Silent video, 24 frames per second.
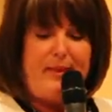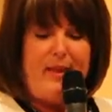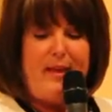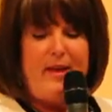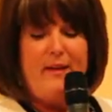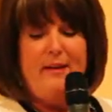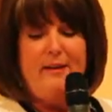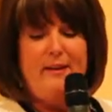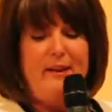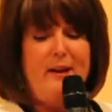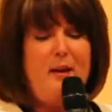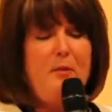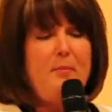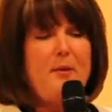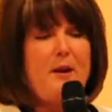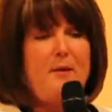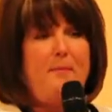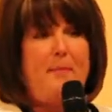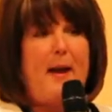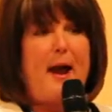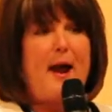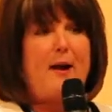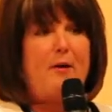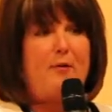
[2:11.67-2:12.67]
a little bit
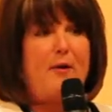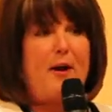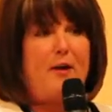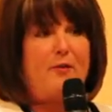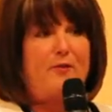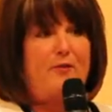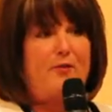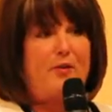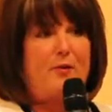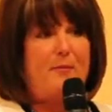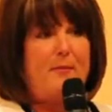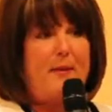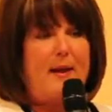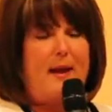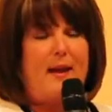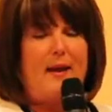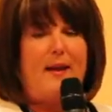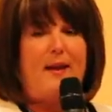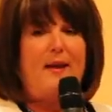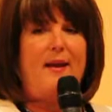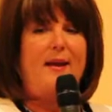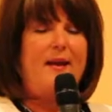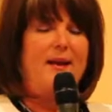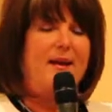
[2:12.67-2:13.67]
of background for
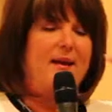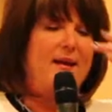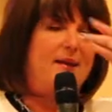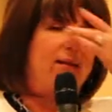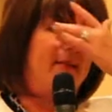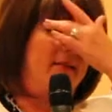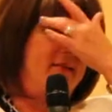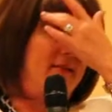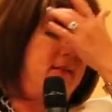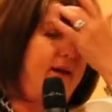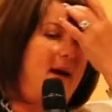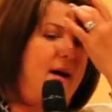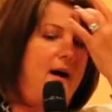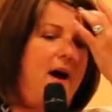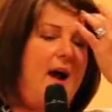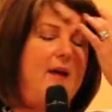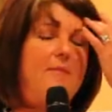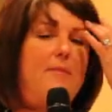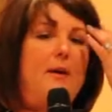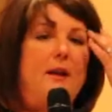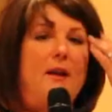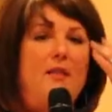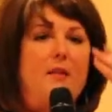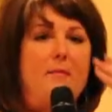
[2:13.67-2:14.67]
me is
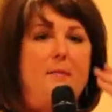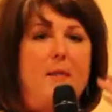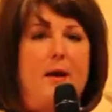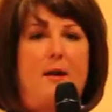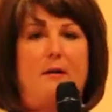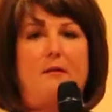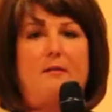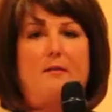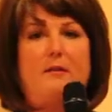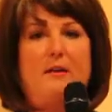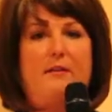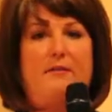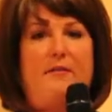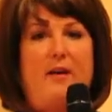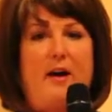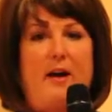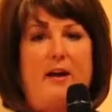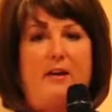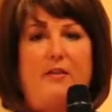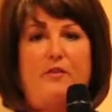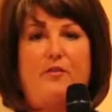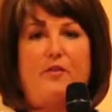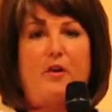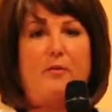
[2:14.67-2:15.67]
I've been in the medical
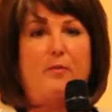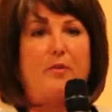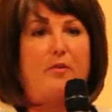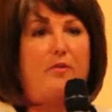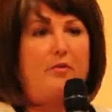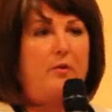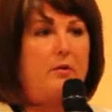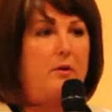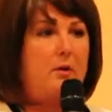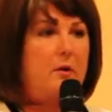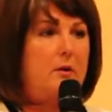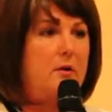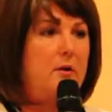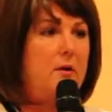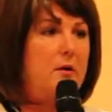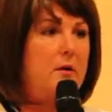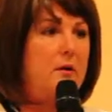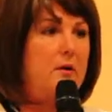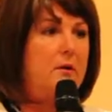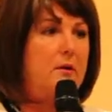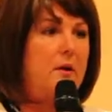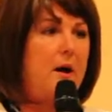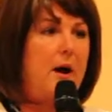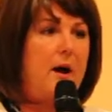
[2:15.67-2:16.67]
device,
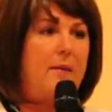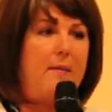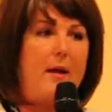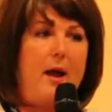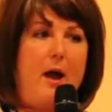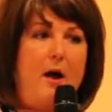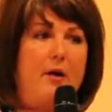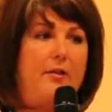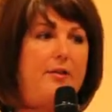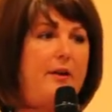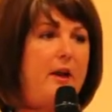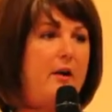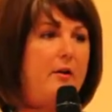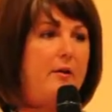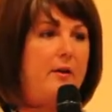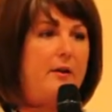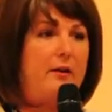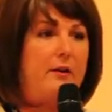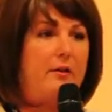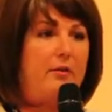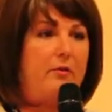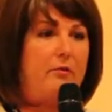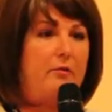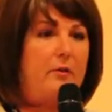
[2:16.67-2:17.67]
pharmaceutical, healthcare
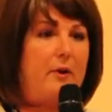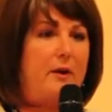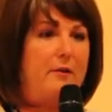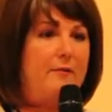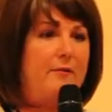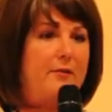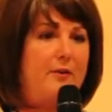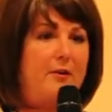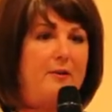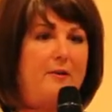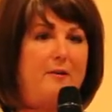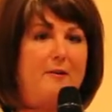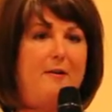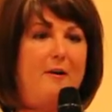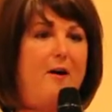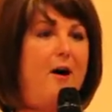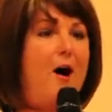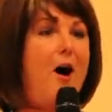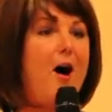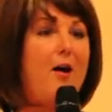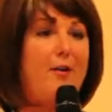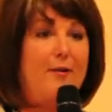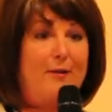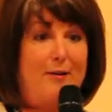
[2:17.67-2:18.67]
industry
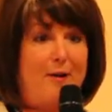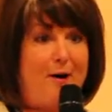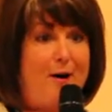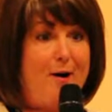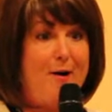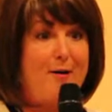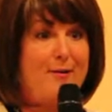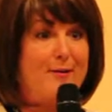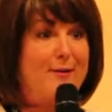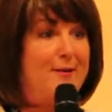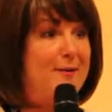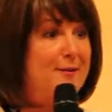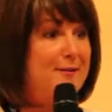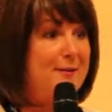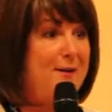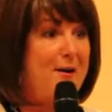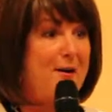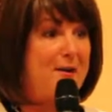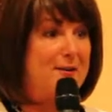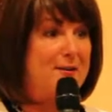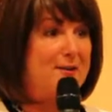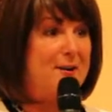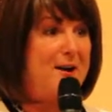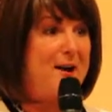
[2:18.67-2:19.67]
for a long,
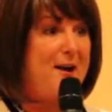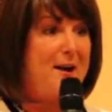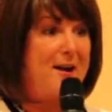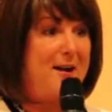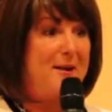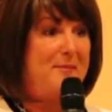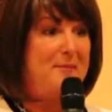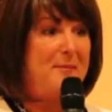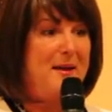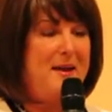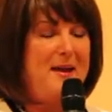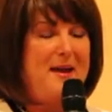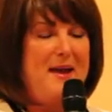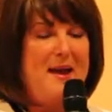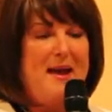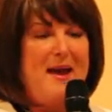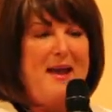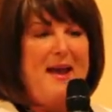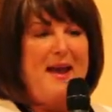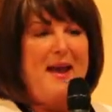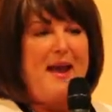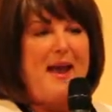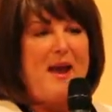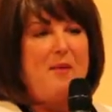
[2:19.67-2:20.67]
long time.
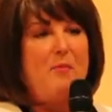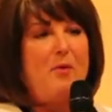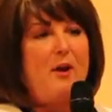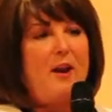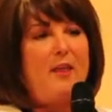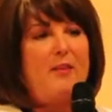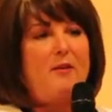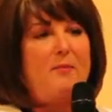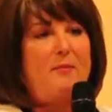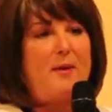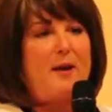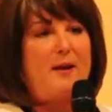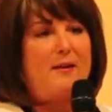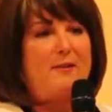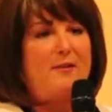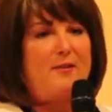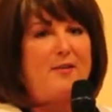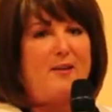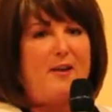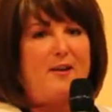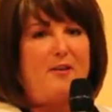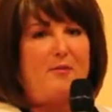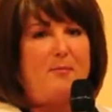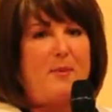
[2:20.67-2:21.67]
And one of the biggest
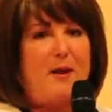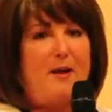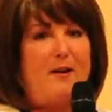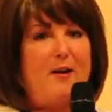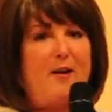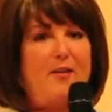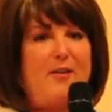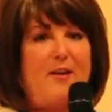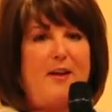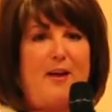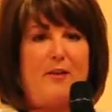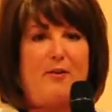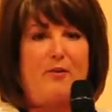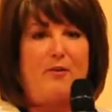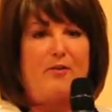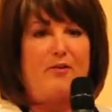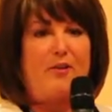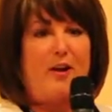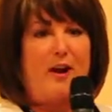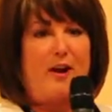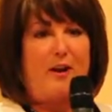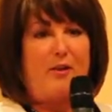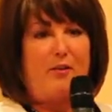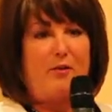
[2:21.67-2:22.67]
things being on the other
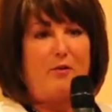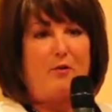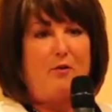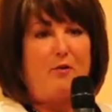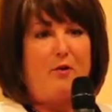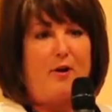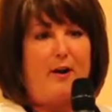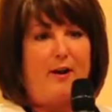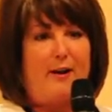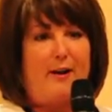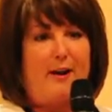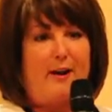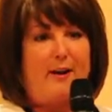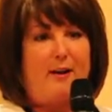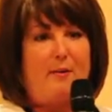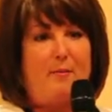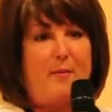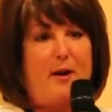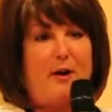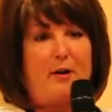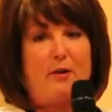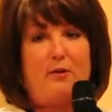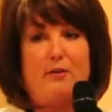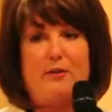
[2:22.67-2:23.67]
side of the coin in a
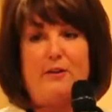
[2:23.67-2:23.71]
medical